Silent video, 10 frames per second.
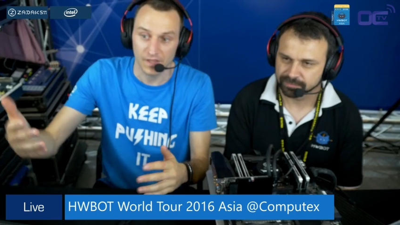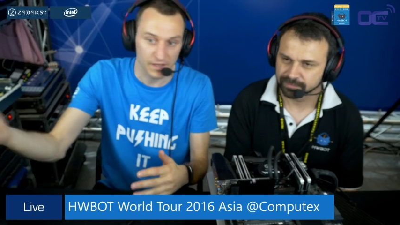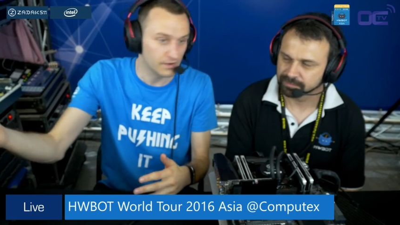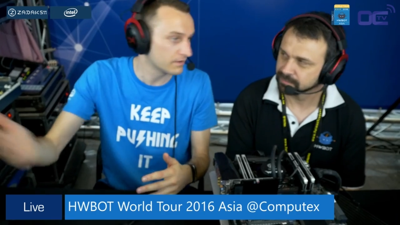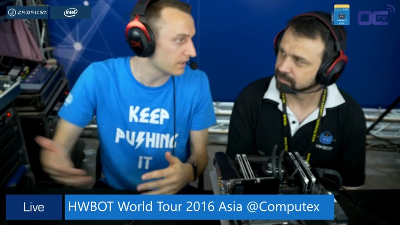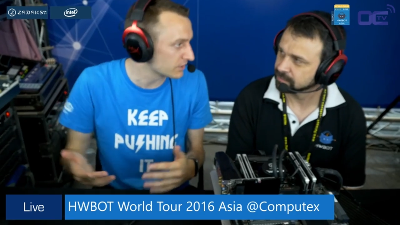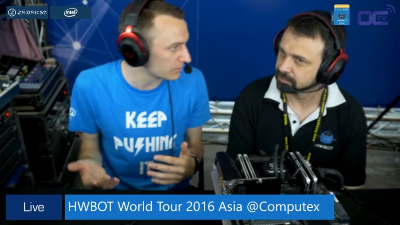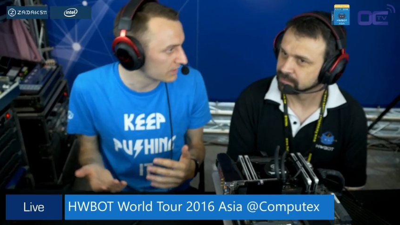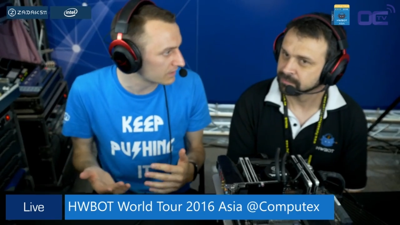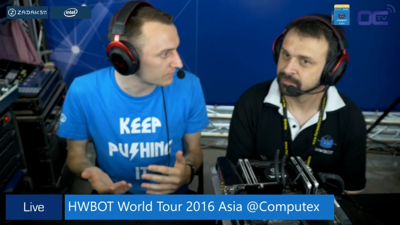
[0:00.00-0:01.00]
Speaker 1: here
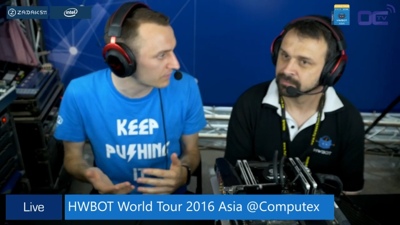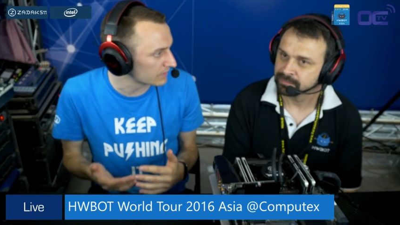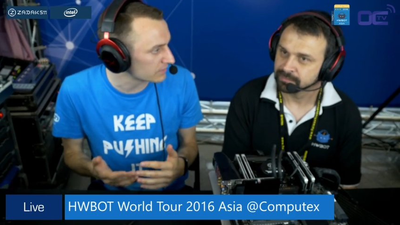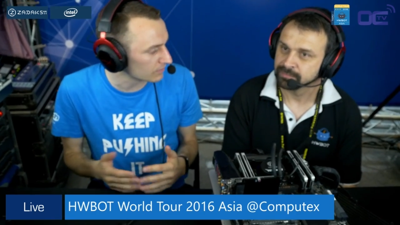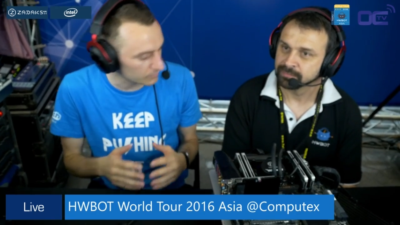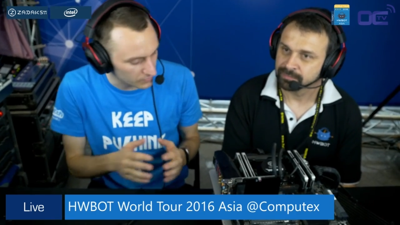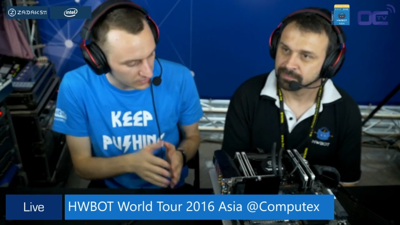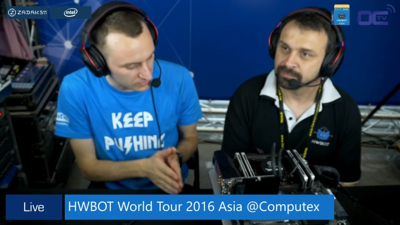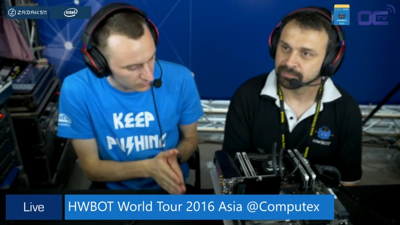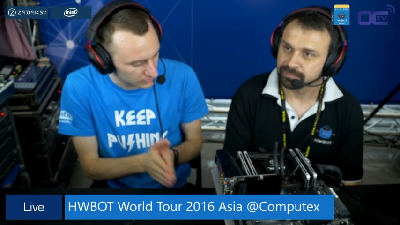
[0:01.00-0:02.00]
enjoying their fun and so on.
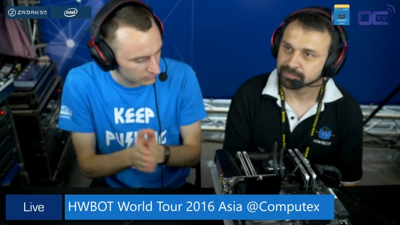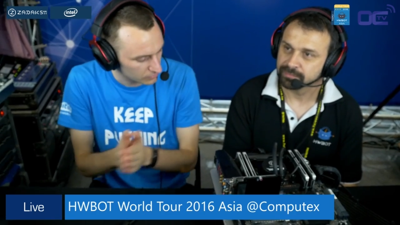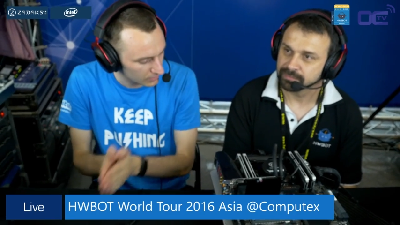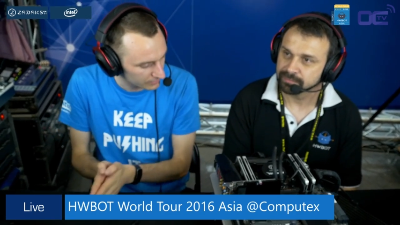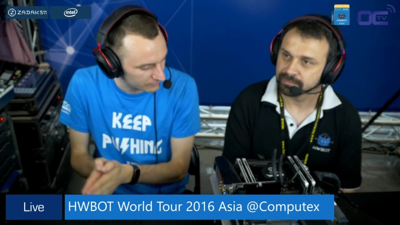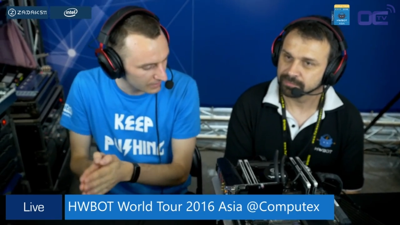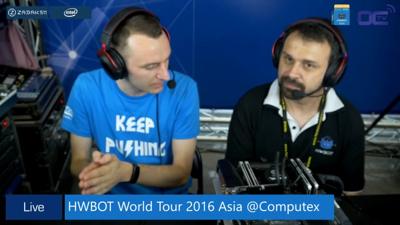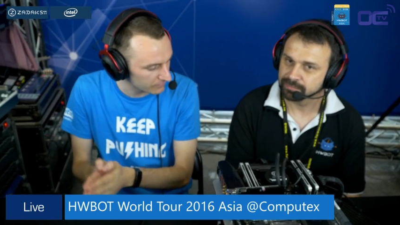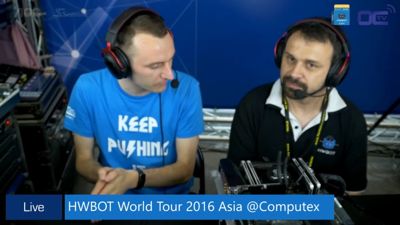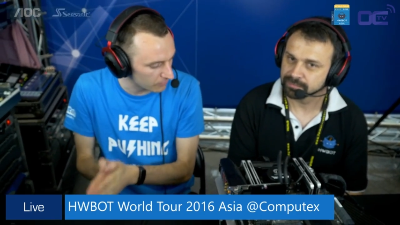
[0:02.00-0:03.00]
But they try to
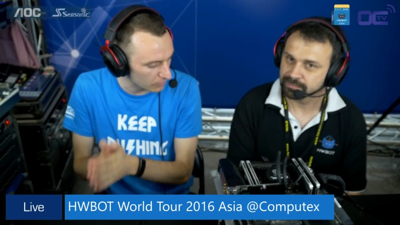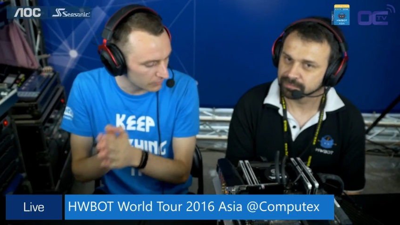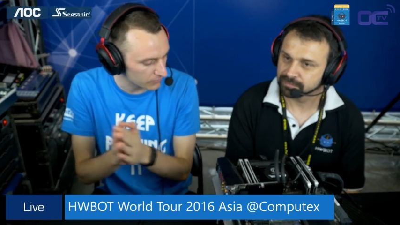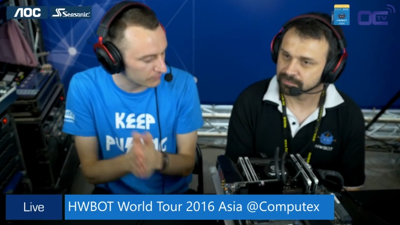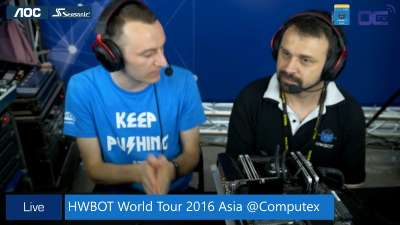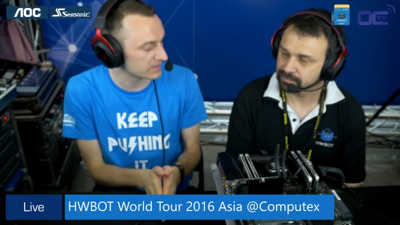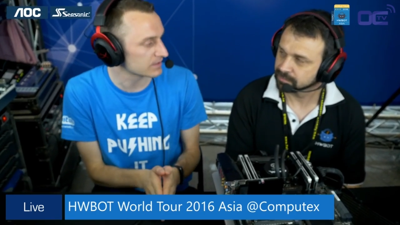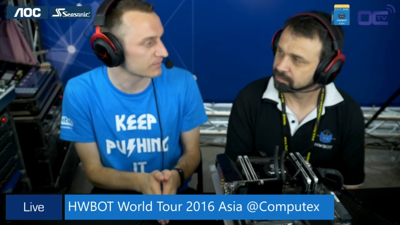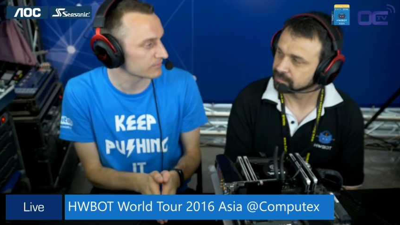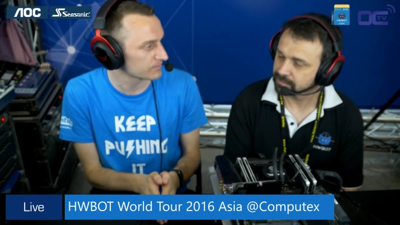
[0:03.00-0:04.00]
qualify for the
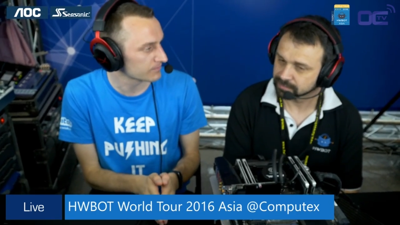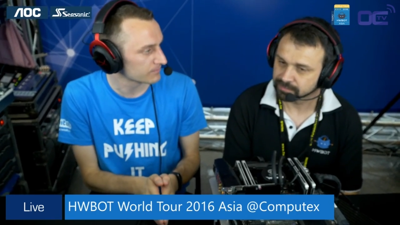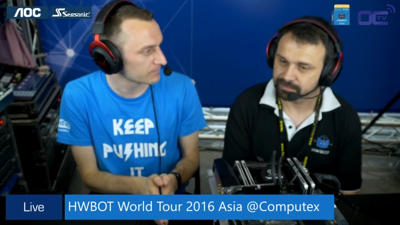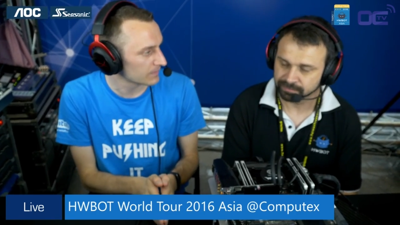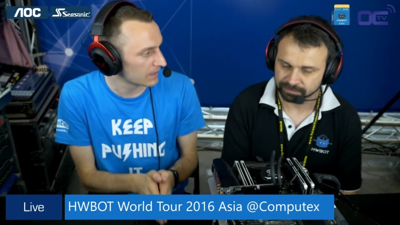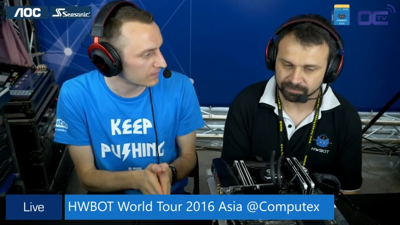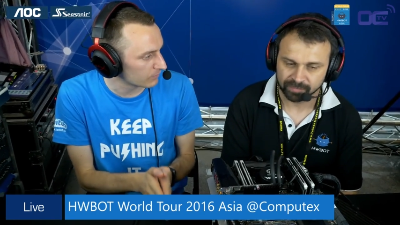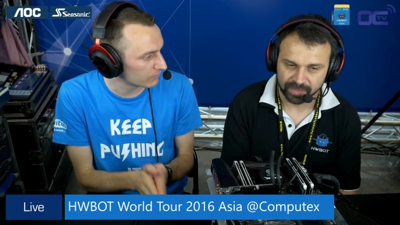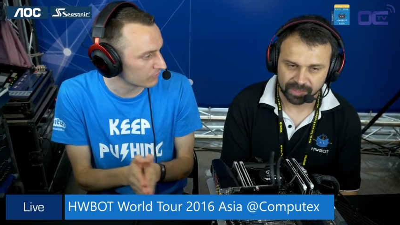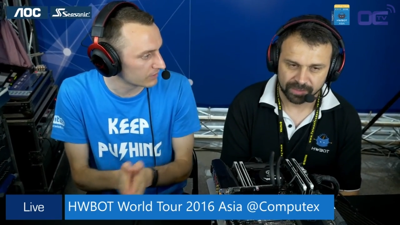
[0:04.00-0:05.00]
face-off and
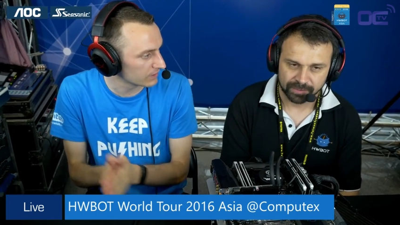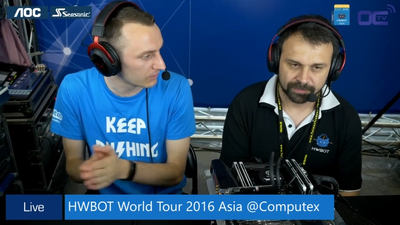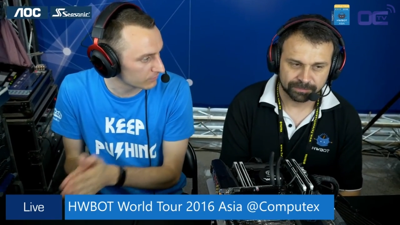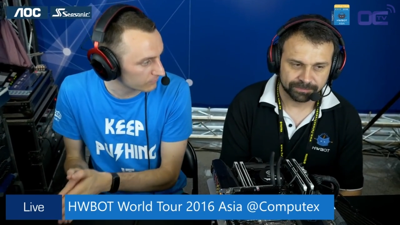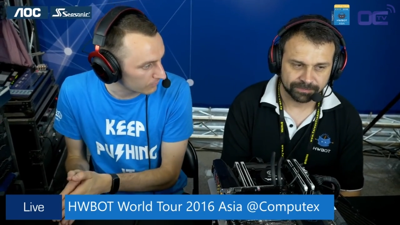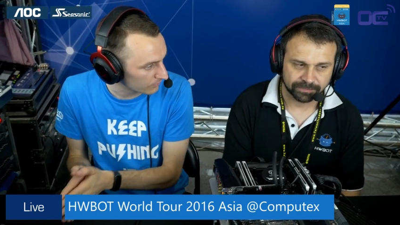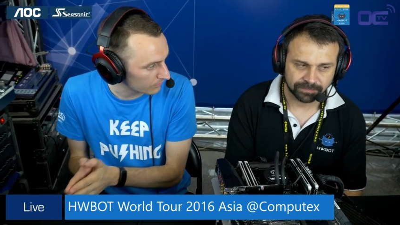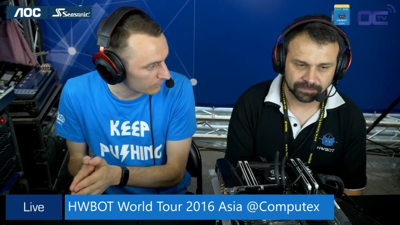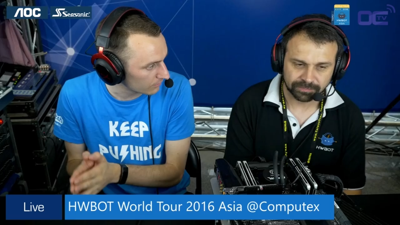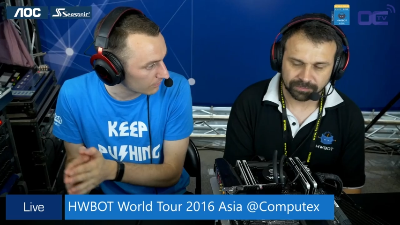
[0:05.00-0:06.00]
they were running out
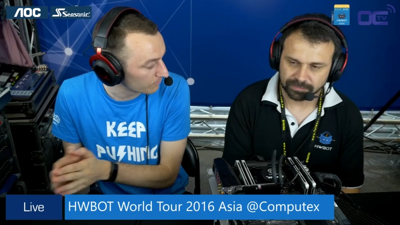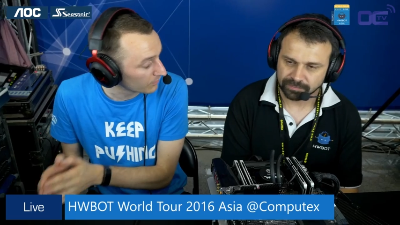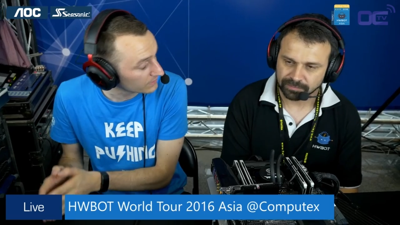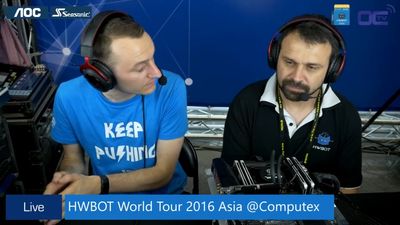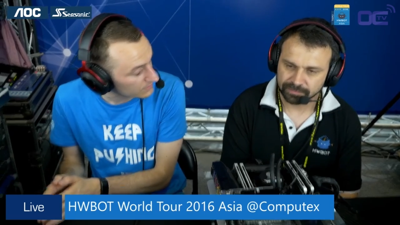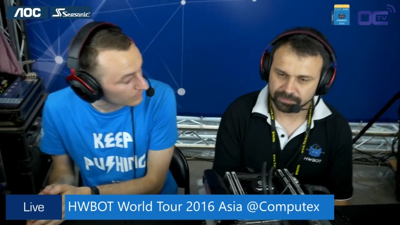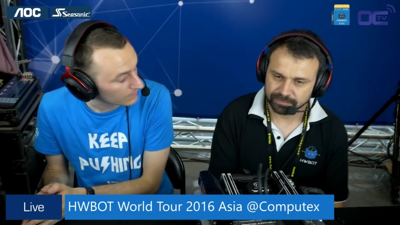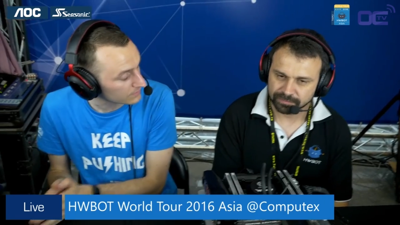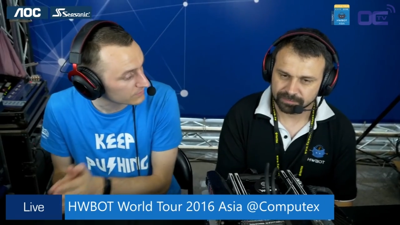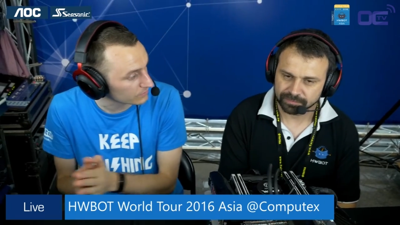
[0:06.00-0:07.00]
for uh, money as
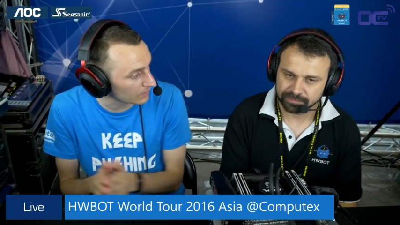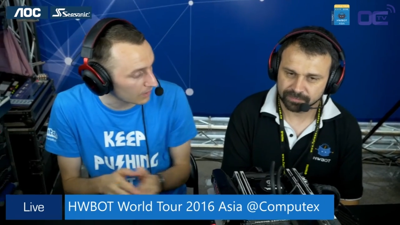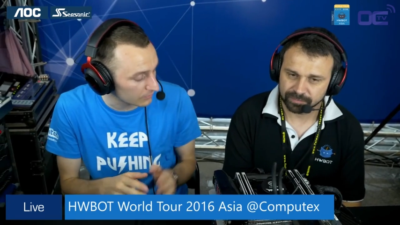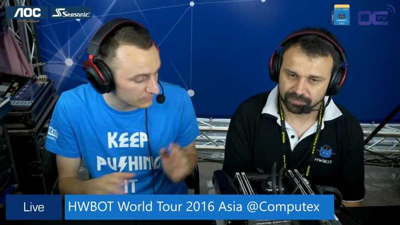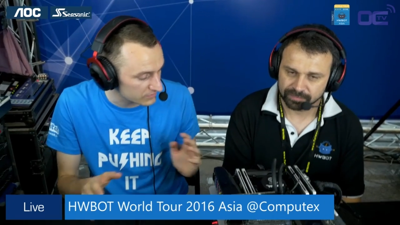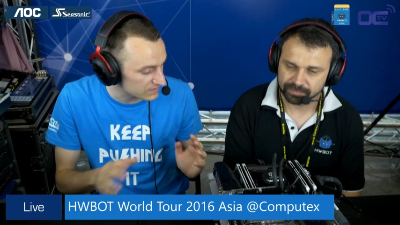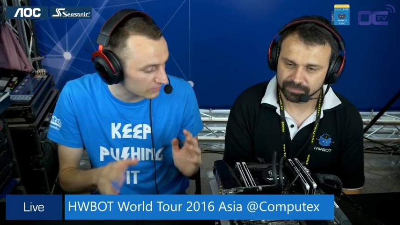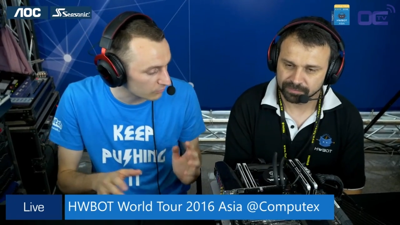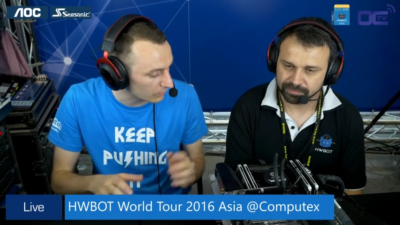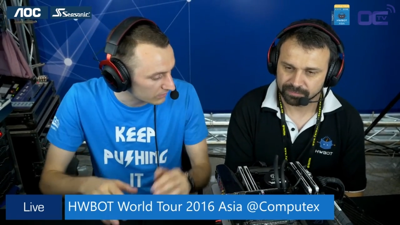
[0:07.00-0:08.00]
well. So how does
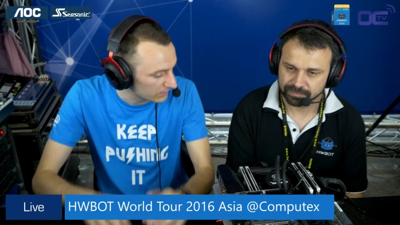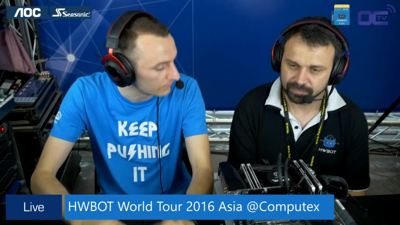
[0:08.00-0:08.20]
that work